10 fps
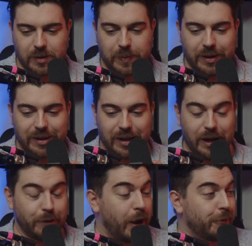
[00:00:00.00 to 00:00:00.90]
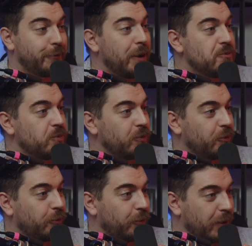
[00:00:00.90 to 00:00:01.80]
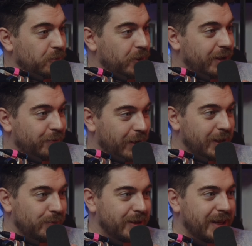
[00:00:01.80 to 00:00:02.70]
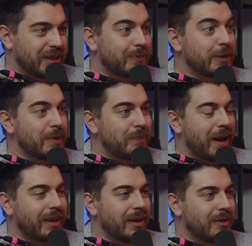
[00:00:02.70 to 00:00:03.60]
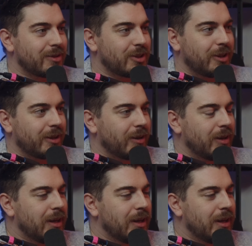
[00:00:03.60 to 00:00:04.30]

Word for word: It's been uh, a fun, fun week, fun couple of days, especially back in the studio.